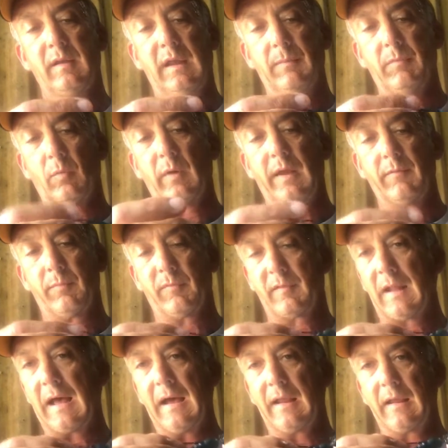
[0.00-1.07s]
to keep the weight
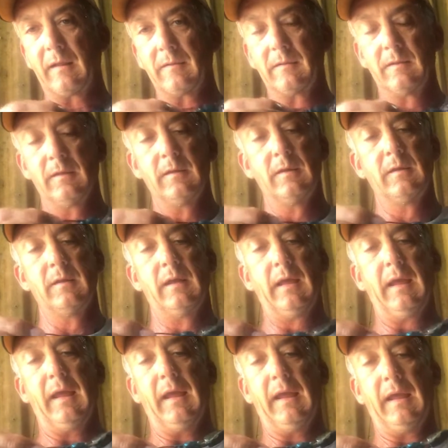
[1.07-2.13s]
from sliding.
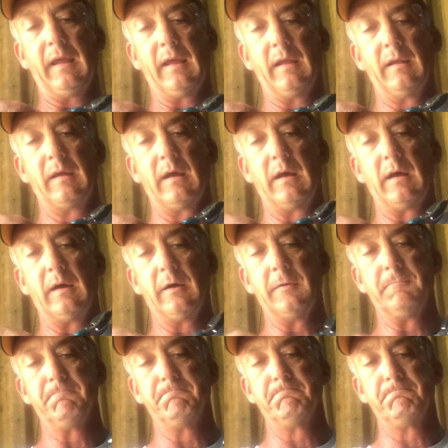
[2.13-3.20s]
And
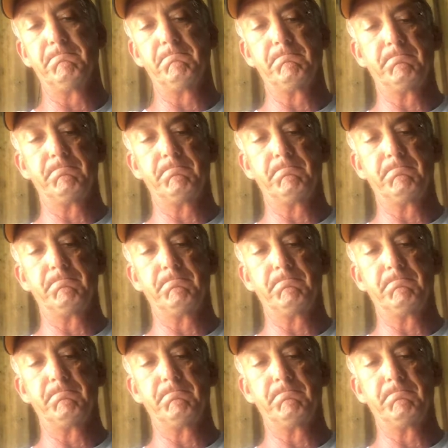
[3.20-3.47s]
um,